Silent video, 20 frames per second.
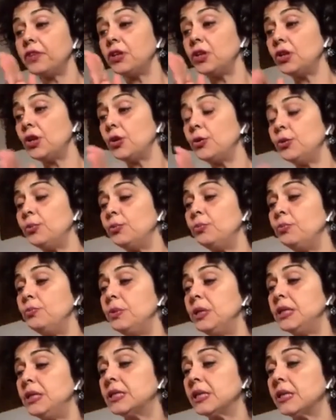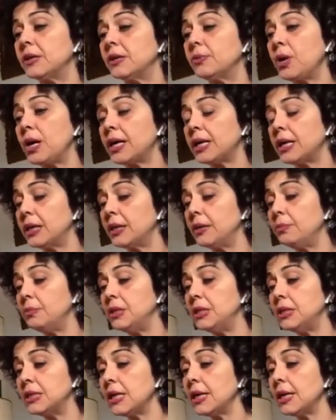you know, media, working in the
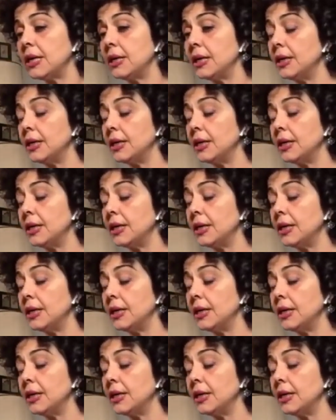media,